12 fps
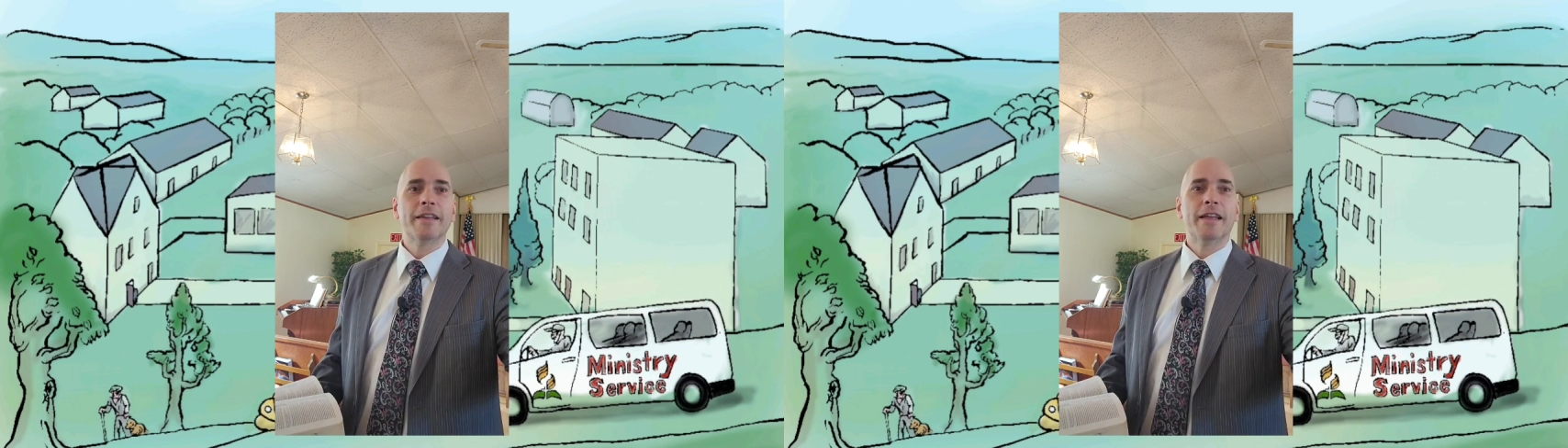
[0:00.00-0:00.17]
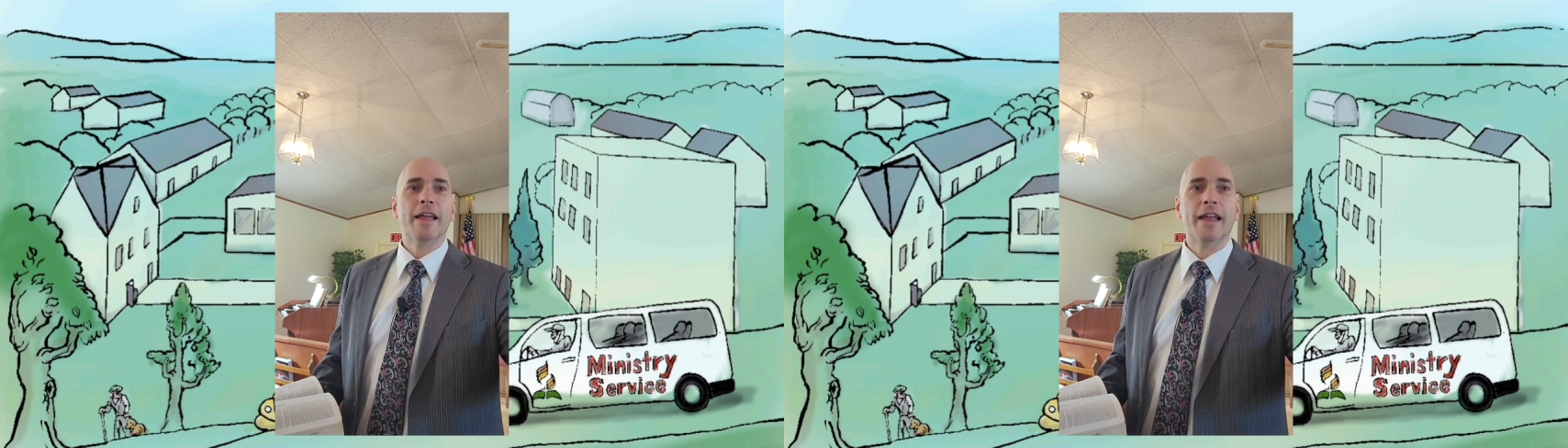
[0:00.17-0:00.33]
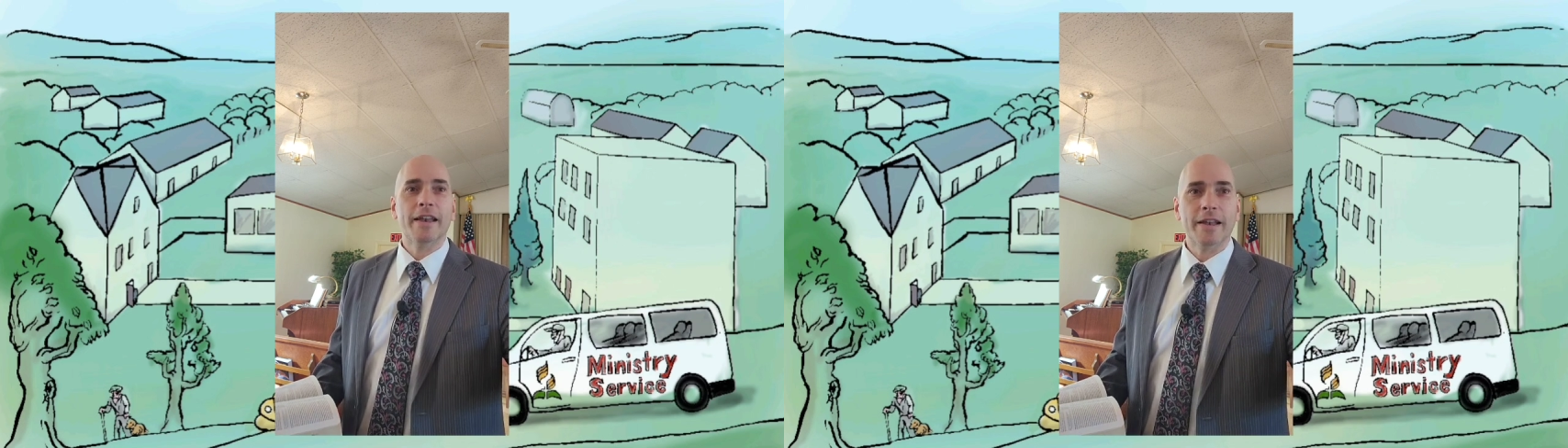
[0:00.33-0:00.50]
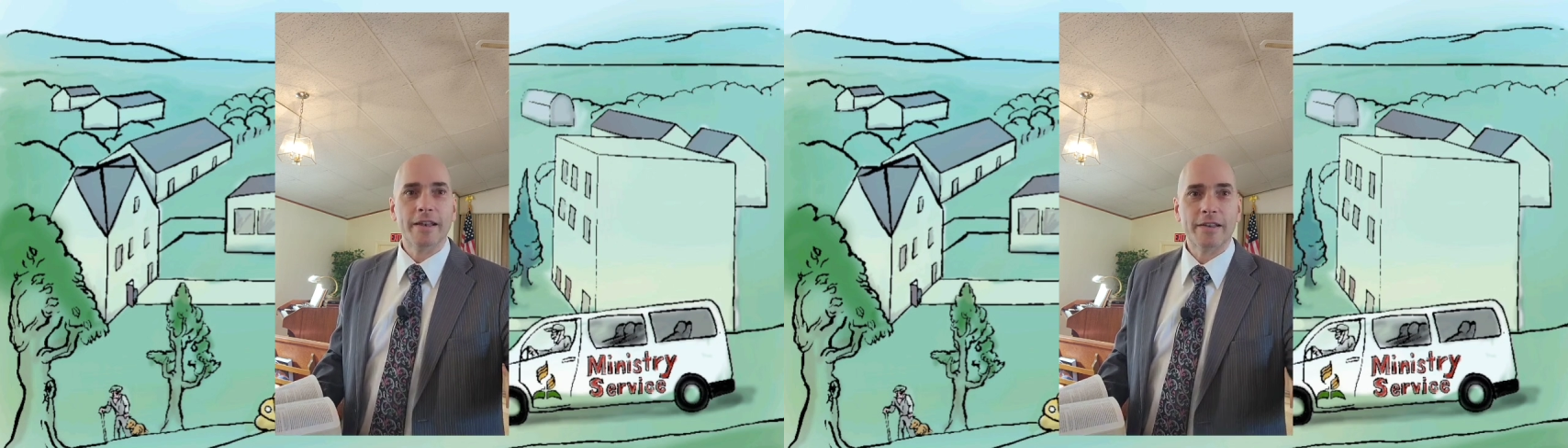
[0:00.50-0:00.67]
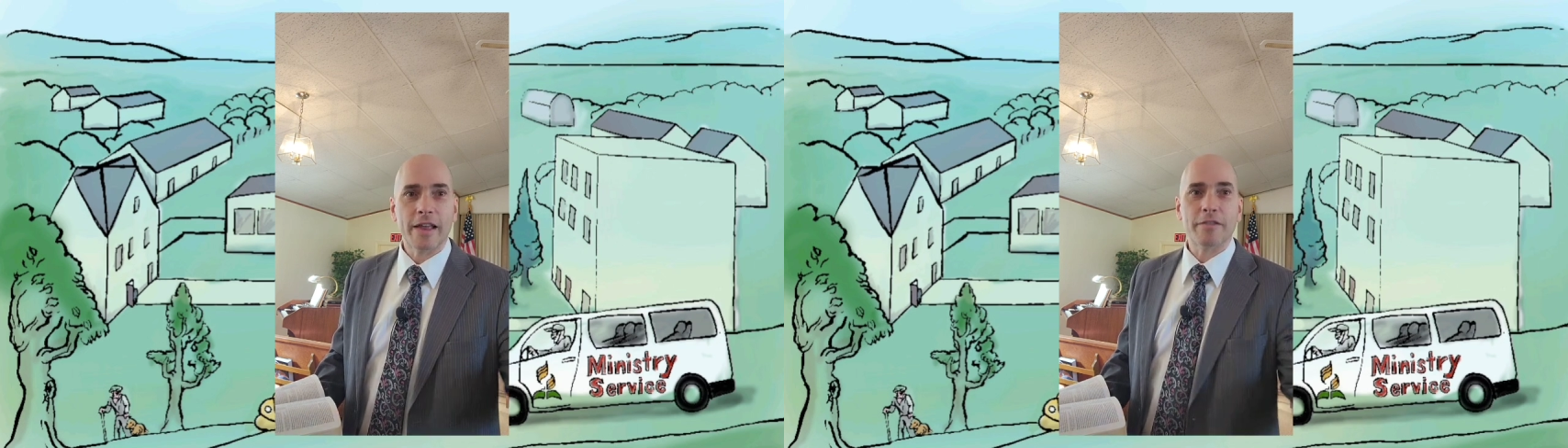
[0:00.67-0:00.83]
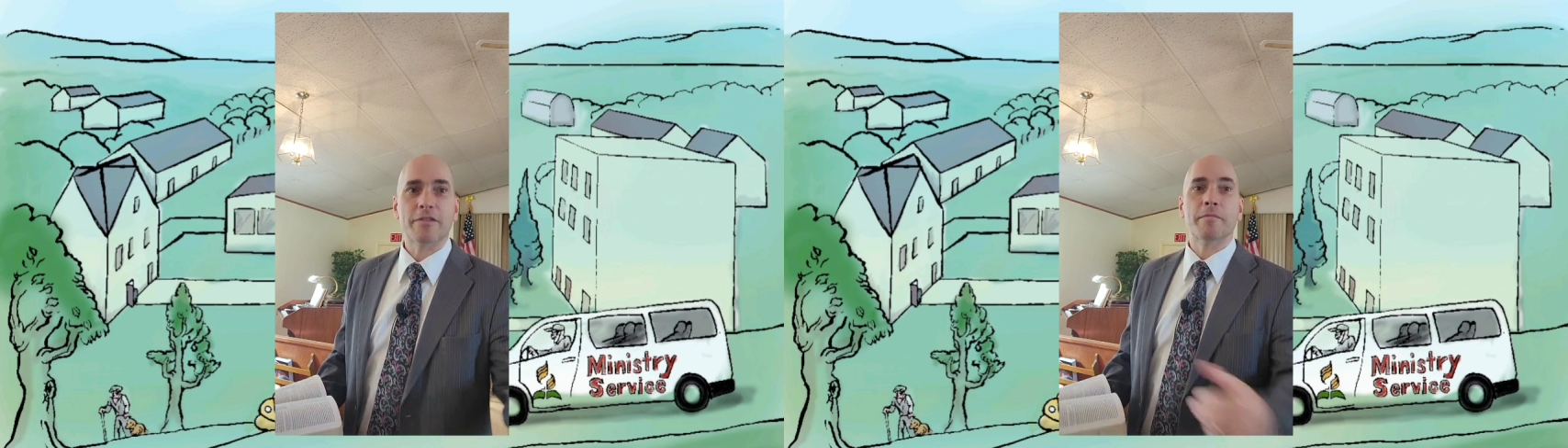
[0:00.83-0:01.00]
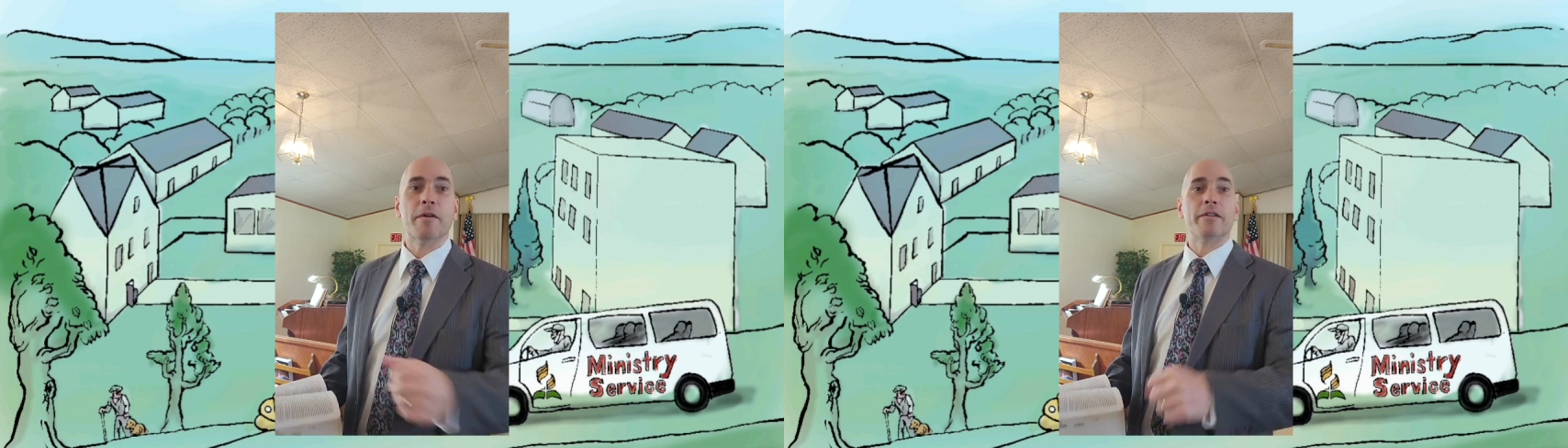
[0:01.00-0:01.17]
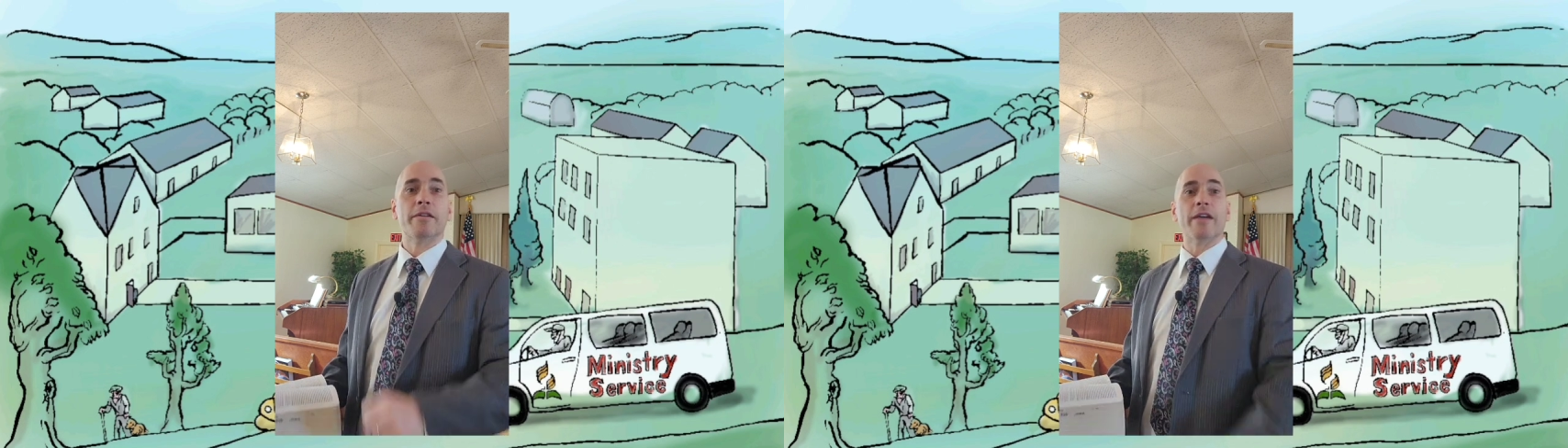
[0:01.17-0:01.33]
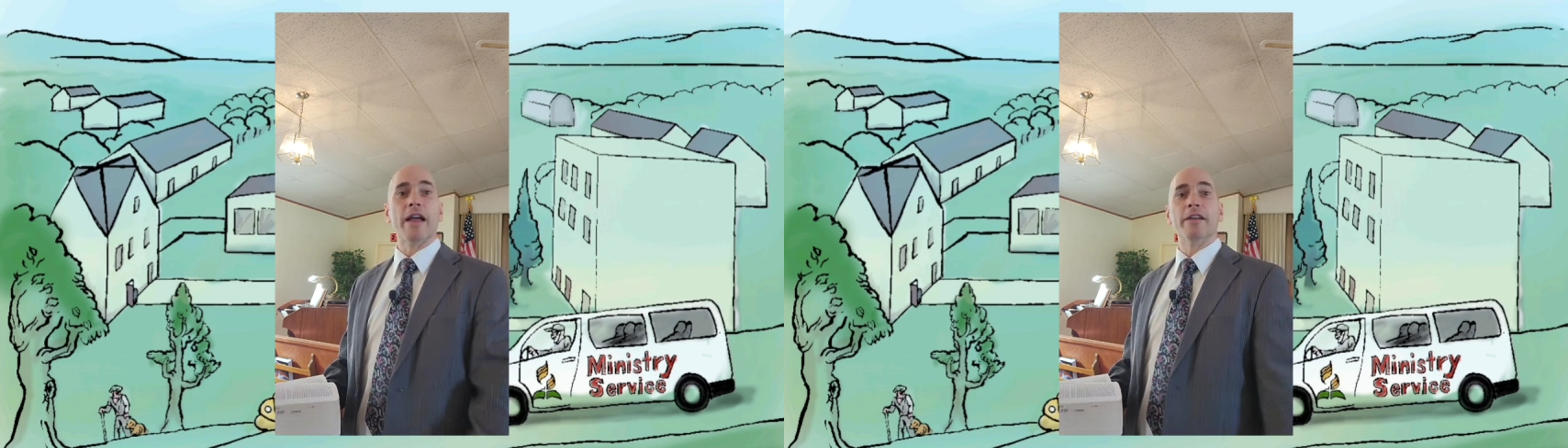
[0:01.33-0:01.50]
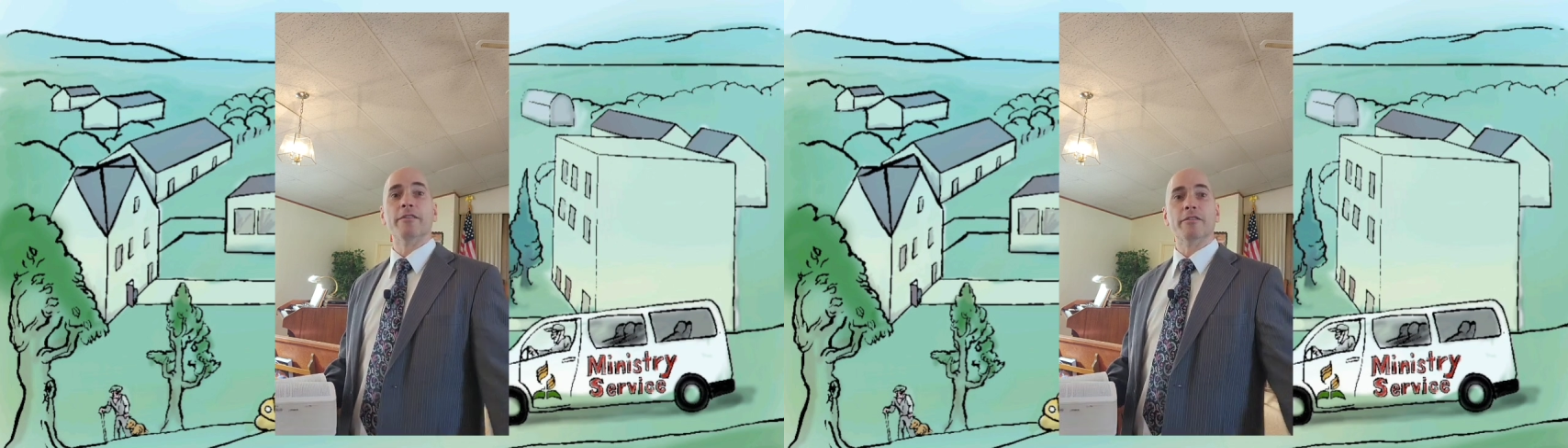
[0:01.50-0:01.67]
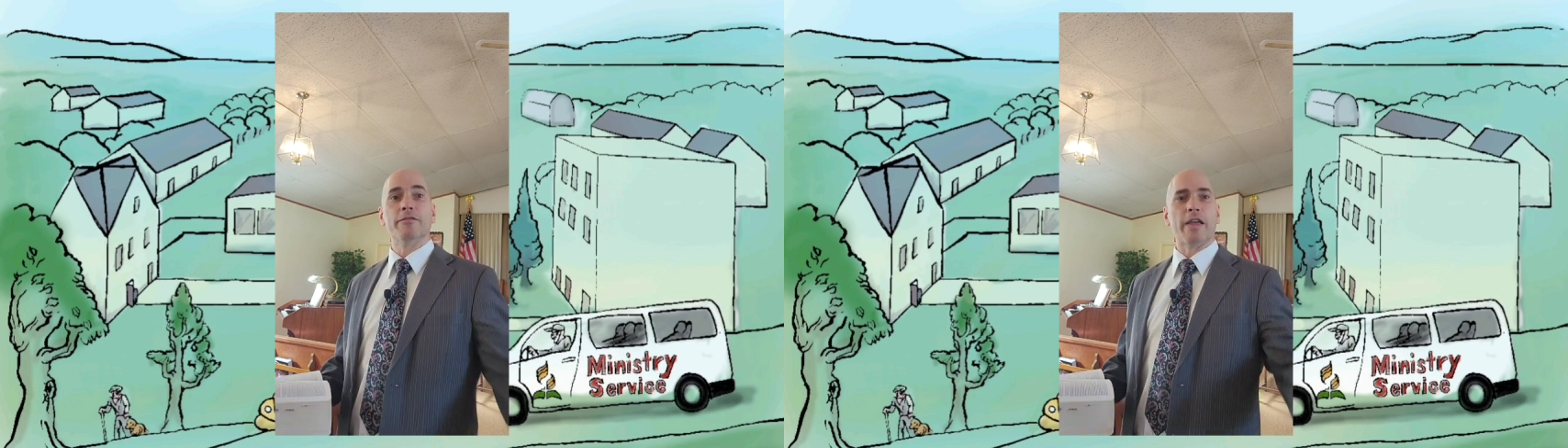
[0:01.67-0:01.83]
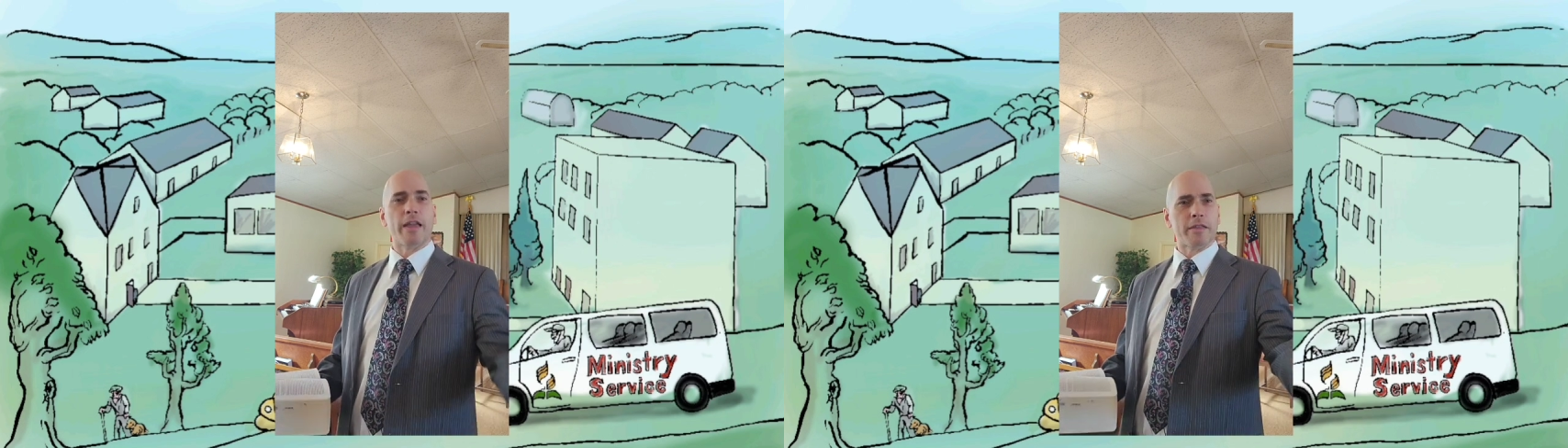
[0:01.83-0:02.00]
Testimony And testimony, right? Or the
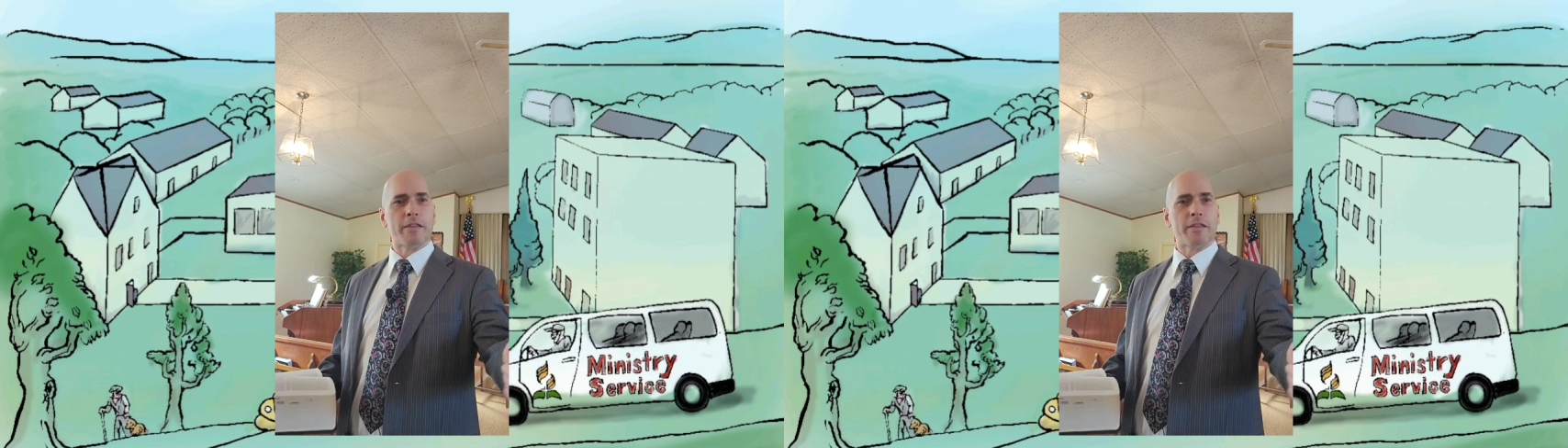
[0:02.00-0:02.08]
faith.